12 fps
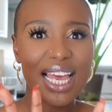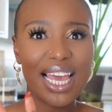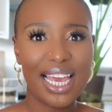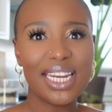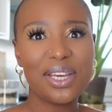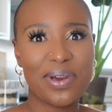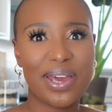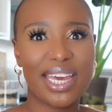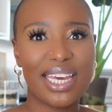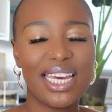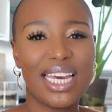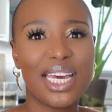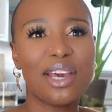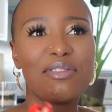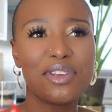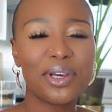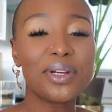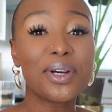Anyway, if
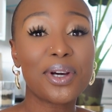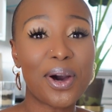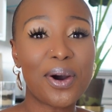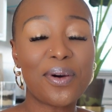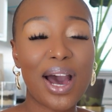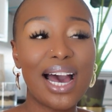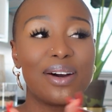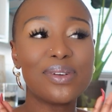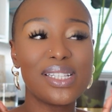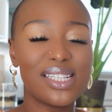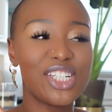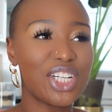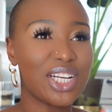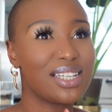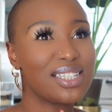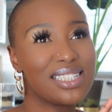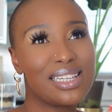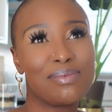you're gonna go, I would
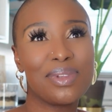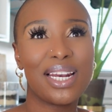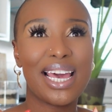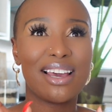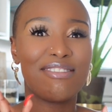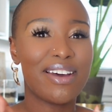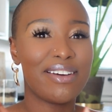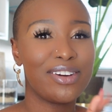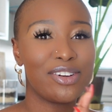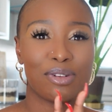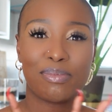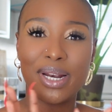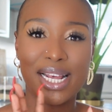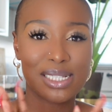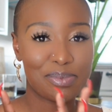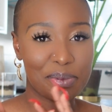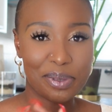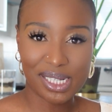suggest something like 500 plus
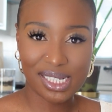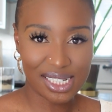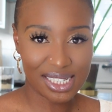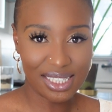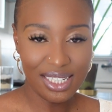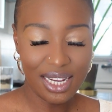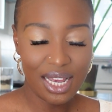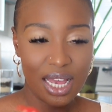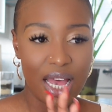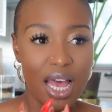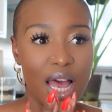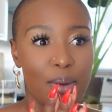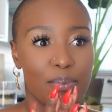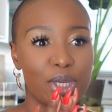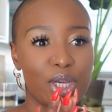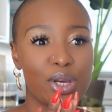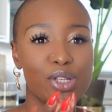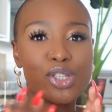per person,
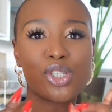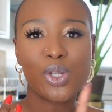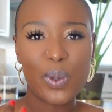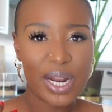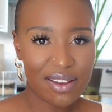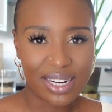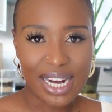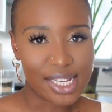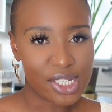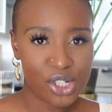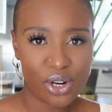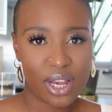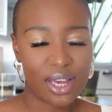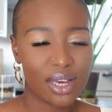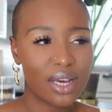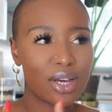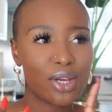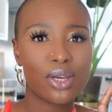because you still want to have a nice
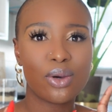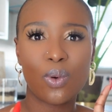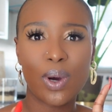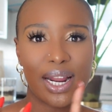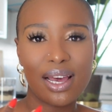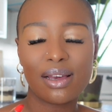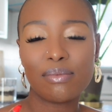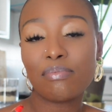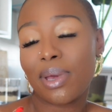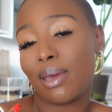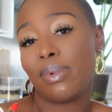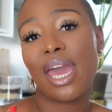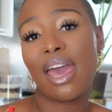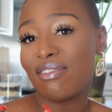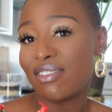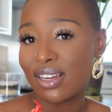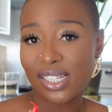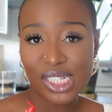drink. You want to maybe have
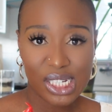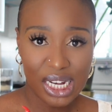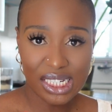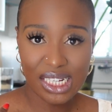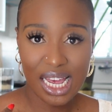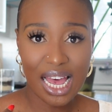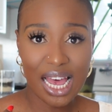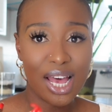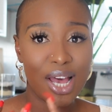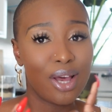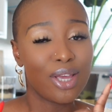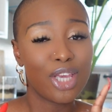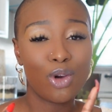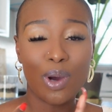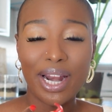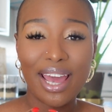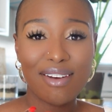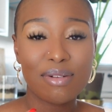a starter. You
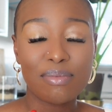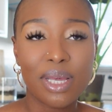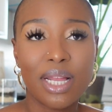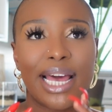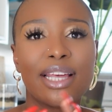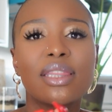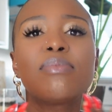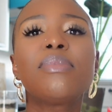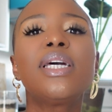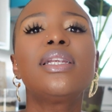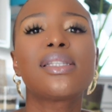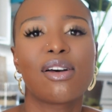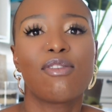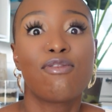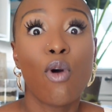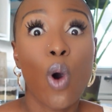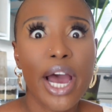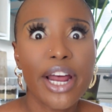want to have a meal. Like the meal is
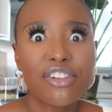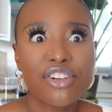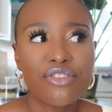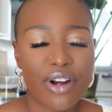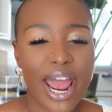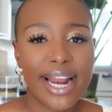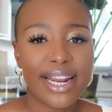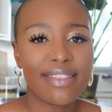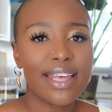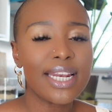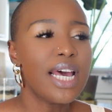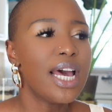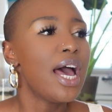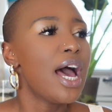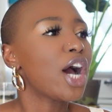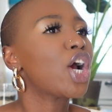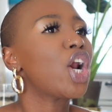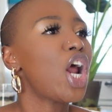400 rand. And then a
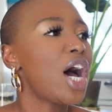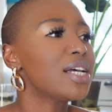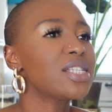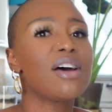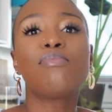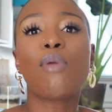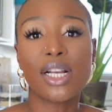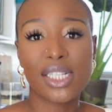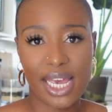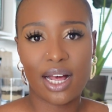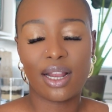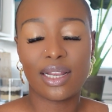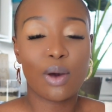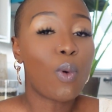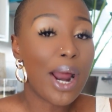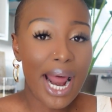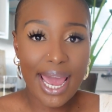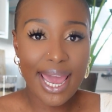glass, a mocktail. The one
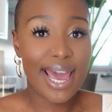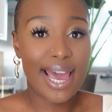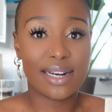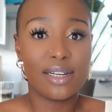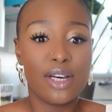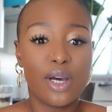I had,